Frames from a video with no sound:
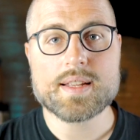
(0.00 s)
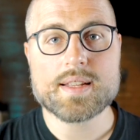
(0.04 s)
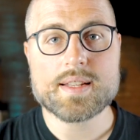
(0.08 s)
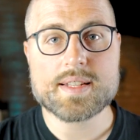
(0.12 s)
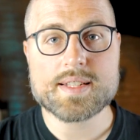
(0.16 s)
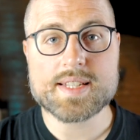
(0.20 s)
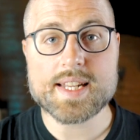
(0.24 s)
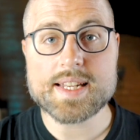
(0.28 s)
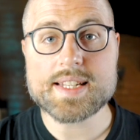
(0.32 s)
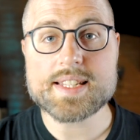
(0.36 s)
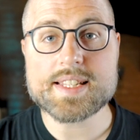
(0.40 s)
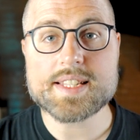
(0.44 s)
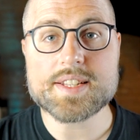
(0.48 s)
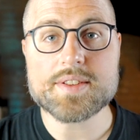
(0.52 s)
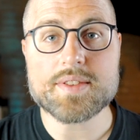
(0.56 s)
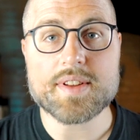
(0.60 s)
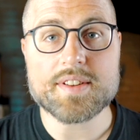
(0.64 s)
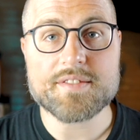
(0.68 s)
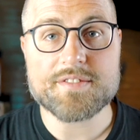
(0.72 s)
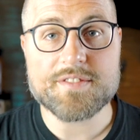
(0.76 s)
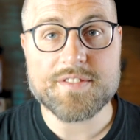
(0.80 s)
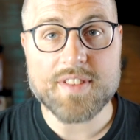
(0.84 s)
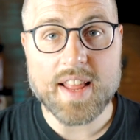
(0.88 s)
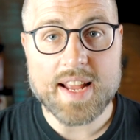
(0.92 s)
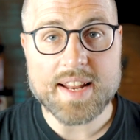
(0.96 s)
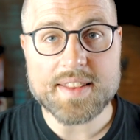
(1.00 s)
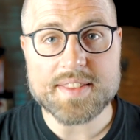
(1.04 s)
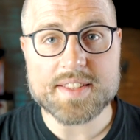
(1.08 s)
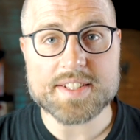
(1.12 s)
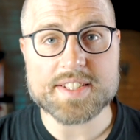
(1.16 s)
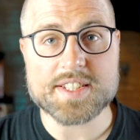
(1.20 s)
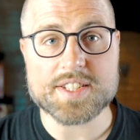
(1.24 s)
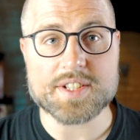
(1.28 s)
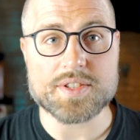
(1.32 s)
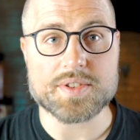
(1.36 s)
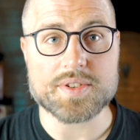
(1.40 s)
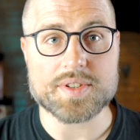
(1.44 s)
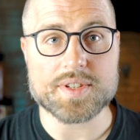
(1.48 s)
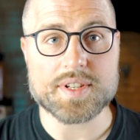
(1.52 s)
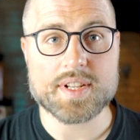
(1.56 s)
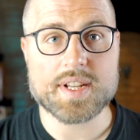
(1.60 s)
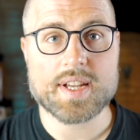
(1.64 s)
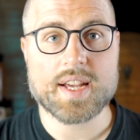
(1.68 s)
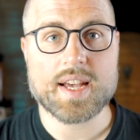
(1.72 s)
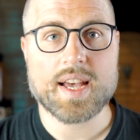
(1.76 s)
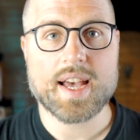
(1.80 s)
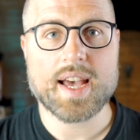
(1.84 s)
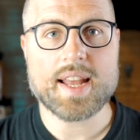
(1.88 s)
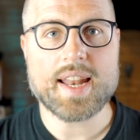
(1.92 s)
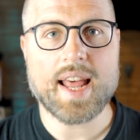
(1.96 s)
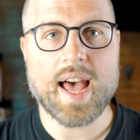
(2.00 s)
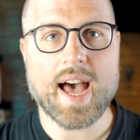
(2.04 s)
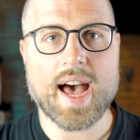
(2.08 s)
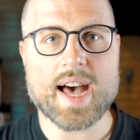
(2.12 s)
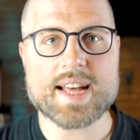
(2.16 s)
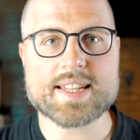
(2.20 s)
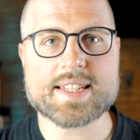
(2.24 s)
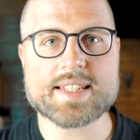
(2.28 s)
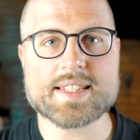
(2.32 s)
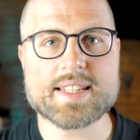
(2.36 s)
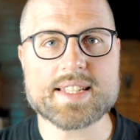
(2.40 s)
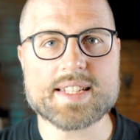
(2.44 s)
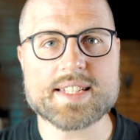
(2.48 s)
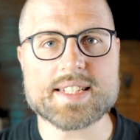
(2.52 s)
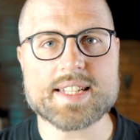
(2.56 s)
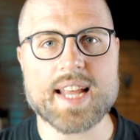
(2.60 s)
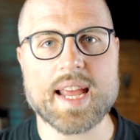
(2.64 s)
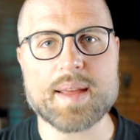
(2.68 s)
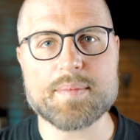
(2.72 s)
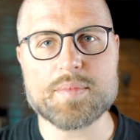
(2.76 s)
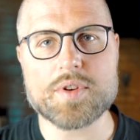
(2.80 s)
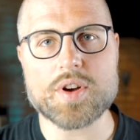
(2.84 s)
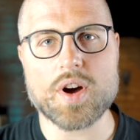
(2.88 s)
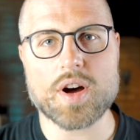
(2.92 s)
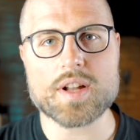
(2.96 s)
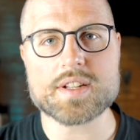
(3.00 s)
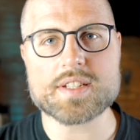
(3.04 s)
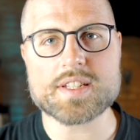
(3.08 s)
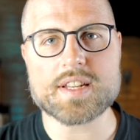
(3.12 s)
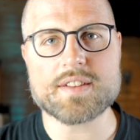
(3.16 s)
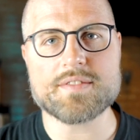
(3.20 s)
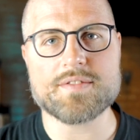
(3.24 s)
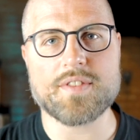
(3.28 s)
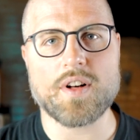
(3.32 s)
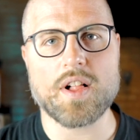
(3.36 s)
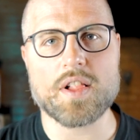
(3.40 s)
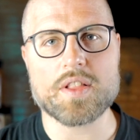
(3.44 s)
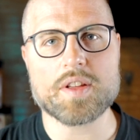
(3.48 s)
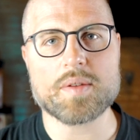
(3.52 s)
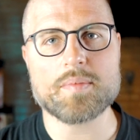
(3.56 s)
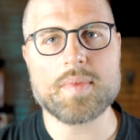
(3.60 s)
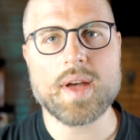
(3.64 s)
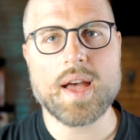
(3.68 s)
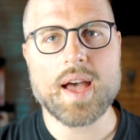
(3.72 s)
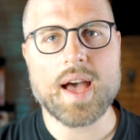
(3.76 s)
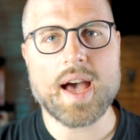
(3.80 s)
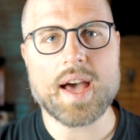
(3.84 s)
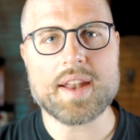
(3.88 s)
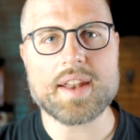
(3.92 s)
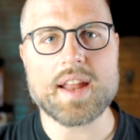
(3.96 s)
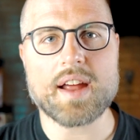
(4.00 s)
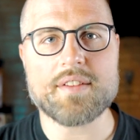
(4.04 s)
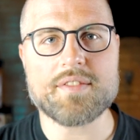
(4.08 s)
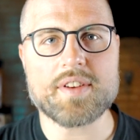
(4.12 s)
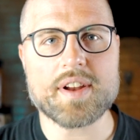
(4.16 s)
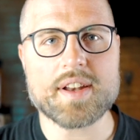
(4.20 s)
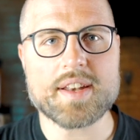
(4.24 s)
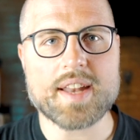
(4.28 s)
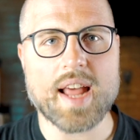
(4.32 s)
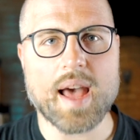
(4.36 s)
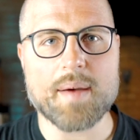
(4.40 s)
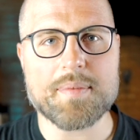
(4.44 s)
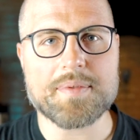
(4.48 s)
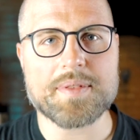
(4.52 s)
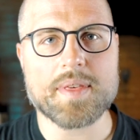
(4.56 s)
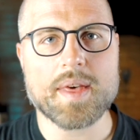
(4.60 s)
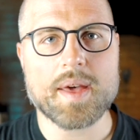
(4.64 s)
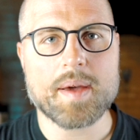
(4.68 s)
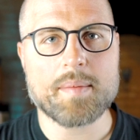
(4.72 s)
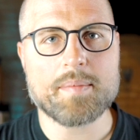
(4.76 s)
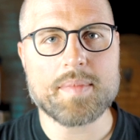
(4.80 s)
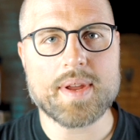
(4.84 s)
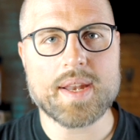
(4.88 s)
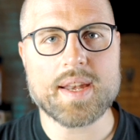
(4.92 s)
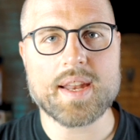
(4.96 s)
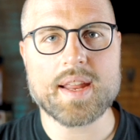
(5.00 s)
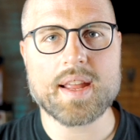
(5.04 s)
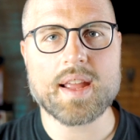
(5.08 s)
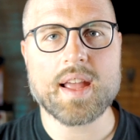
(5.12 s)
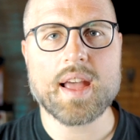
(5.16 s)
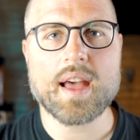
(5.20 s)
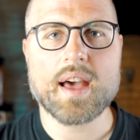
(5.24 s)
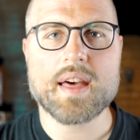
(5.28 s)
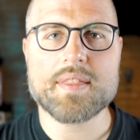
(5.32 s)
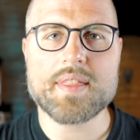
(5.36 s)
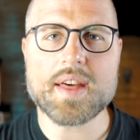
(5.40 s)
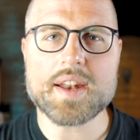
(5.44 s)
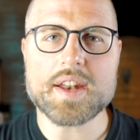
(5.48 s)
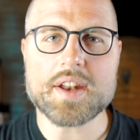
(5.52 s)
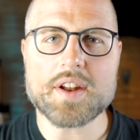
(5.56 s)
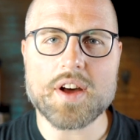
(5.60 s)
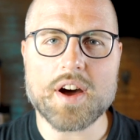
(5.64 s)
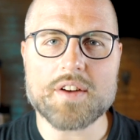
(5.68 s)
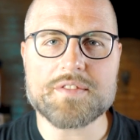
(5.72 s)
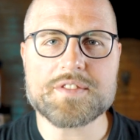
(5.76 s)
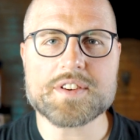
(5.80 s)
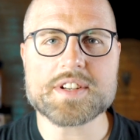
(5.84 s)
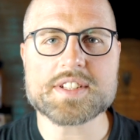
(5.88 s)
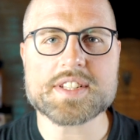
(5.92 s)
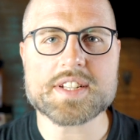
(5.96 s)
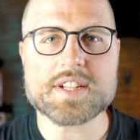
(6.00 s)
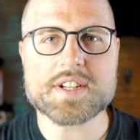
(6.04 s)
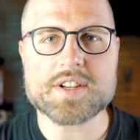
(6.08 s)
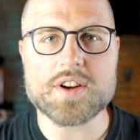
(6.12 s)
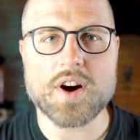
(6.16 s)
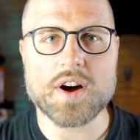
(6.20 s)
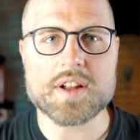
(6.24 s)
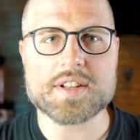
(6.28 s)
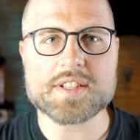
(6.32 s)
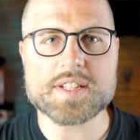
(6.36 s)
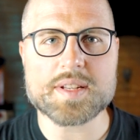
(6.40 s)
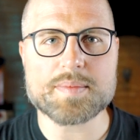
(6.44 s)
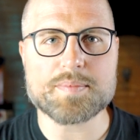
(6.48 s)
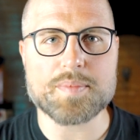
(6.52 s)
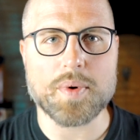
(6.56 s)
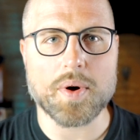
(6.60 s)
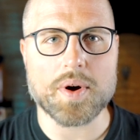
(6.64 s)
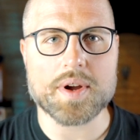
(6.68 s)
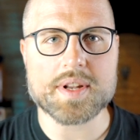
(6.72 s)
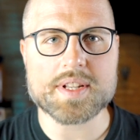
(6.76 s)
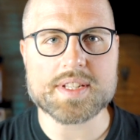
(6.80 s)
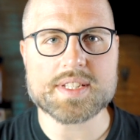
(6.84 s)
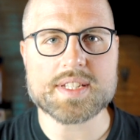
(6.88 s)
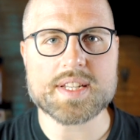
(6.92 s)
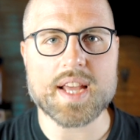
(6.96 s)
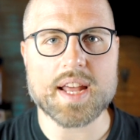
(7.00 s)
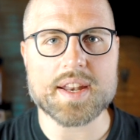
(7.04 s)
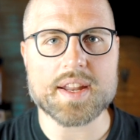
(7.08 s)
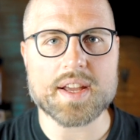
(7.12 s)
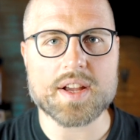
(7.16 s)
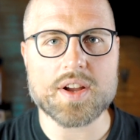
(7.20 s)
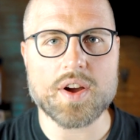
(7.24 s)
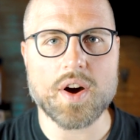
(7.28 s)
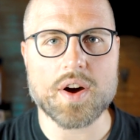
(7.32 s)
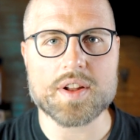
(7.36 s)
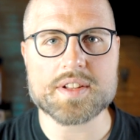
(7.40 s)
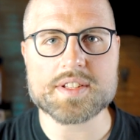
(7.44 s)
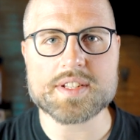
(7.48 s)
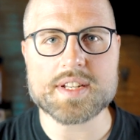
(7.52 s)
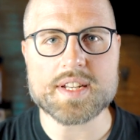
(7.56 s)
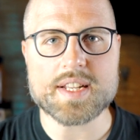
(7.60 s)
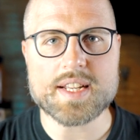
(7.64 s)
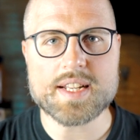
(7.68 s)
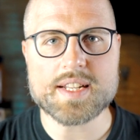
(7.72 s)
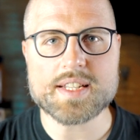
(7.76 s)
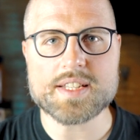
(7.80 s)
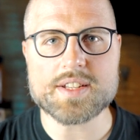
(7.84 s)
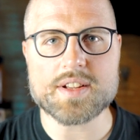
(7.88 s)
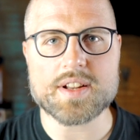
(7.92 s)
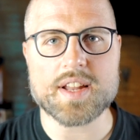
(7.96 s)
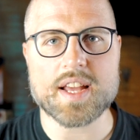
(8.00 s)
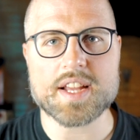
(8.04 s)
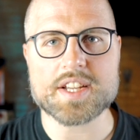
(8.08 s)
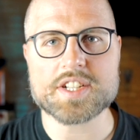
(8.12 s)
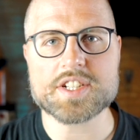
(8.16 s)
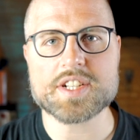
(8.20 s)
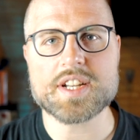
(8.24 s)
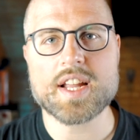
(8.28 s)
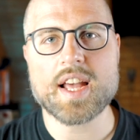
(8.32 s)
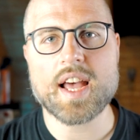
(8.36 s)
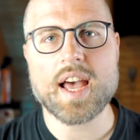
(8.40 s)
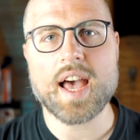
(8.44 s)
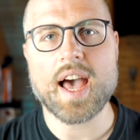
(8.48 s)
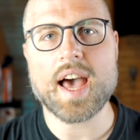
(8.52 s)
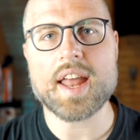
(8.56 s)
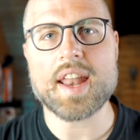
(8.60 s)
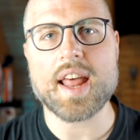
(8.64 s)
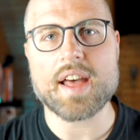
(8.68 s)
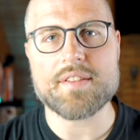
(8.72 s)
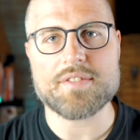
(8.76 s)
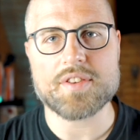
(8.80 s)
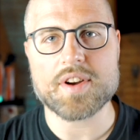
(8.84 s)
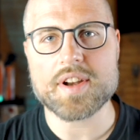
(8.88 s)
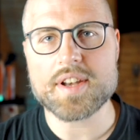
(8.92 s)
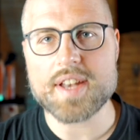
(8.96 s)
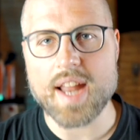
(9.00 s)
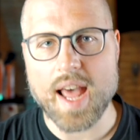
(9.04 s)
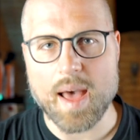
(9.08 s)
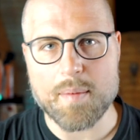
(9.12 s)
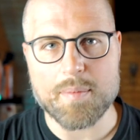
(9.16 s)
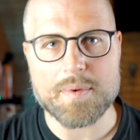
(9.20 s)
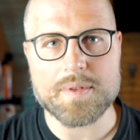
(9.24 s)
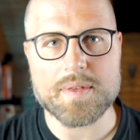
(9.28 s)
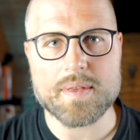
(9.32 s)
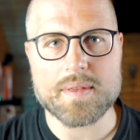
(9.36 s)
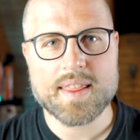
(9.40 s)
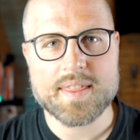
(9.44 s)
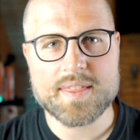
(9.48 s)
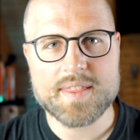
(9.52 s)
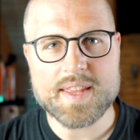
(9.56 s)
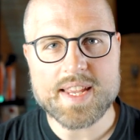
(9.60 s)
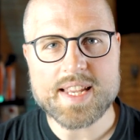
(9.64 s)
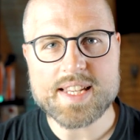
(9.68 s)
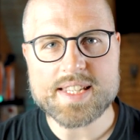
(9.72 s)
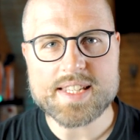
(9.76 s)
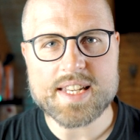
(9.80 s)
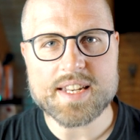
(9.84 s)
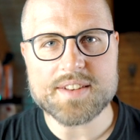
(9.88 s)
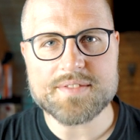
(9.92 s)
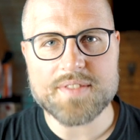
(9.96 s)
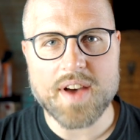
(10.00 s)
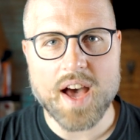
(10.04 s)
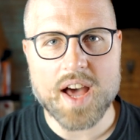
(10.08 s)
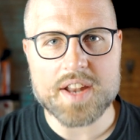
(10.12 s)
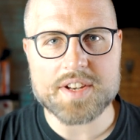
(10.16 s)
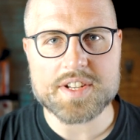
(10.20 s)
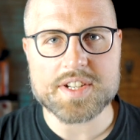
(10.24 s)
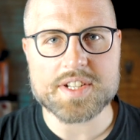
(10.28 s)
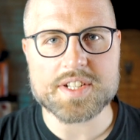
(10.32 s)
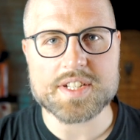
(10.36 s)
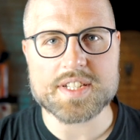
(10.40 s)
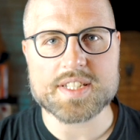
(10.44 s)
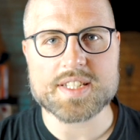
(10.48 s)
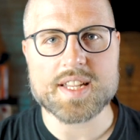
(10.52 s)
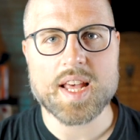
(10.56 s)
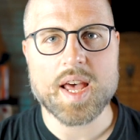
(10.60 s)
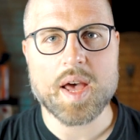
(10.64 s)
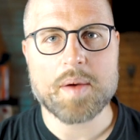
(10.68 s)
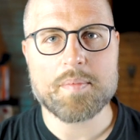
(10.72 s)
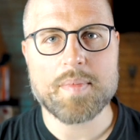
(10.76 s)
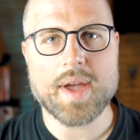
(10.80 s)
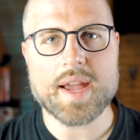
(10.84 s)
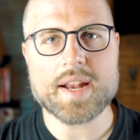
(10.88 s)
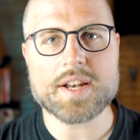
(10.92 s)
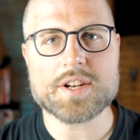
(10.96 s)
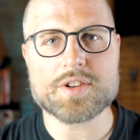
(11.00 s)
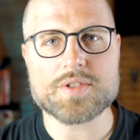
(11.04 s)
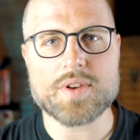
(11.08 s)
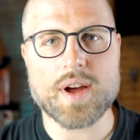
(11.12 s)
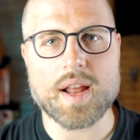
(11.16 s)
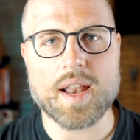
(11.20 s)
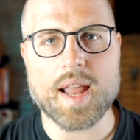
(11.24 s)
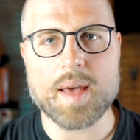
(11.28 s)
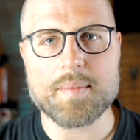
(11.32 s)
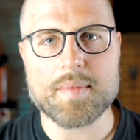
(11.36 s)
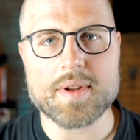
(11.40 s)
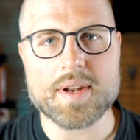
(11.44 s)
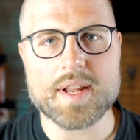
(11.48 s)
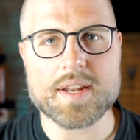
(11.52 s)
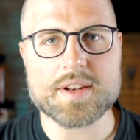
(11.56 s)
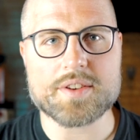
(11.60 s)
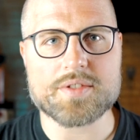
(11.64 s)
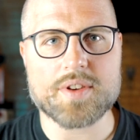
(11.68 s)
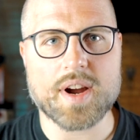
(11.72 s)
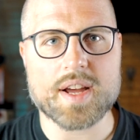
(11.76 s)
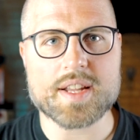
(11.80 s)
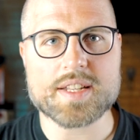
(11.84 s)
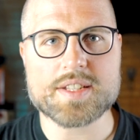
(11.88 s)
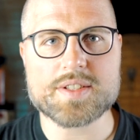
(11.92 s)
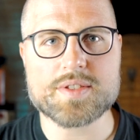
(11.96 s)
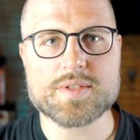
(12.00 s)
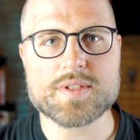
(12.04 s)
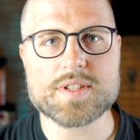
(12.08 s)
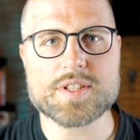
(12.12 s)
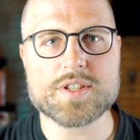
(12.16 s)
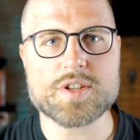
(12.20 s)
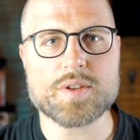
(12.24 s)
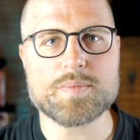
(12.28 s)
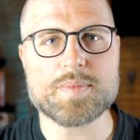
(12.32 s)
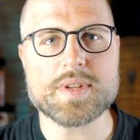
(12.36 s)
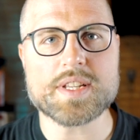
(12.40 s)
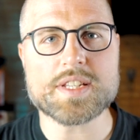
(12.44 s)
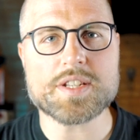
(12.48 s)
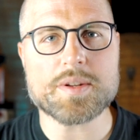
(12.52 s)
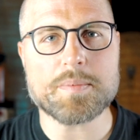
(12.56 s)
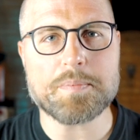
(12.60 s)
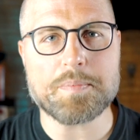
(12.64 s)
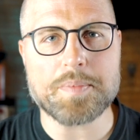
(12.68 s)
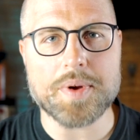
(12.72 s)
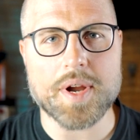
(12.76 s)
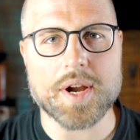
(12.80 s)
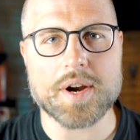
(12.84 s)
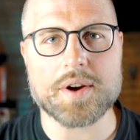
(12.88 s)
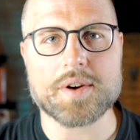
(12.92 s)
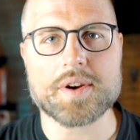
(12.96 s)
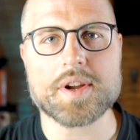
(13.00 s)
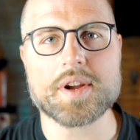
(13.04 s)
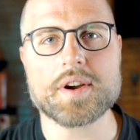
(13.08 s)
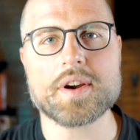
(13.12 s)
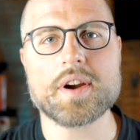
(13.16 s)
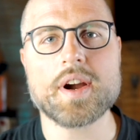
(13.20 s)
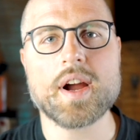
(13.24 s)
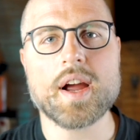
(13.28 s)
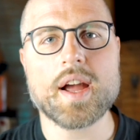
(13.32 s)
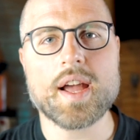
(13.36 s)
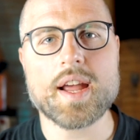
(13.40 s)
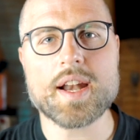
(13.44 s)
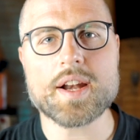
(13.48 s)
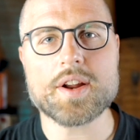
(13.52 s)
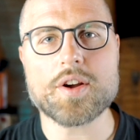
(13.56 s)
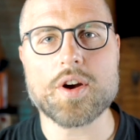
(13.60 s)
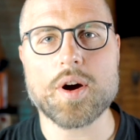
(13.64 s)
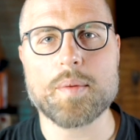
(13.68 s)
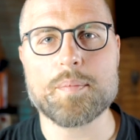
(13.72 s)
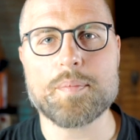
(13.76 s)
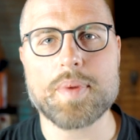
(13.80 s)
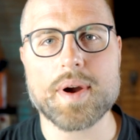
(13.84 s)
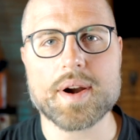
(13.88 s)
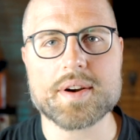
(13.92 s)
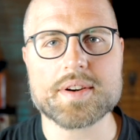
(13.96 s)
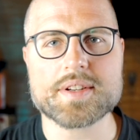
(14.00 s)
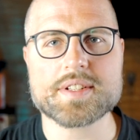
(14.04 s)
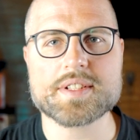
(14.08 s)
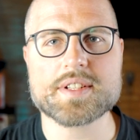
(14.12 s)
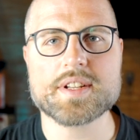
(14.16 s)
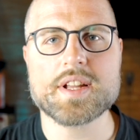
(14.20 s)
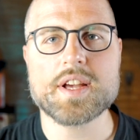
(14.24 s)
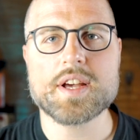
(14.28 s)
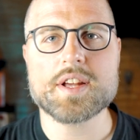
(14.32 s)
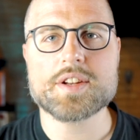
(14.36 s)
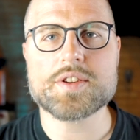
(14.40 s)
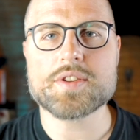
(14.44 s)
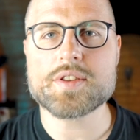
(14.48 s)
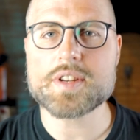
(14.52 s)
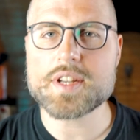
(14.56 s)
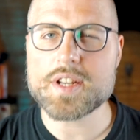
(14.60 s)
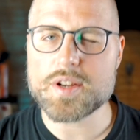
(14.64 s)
Since you inflate the suit, it has the same constant volume at every depth, meaning that it offers a constant buoyancy and a constant insulation at every depth. These advantages make trilaminate dry suits to be superior in comparison to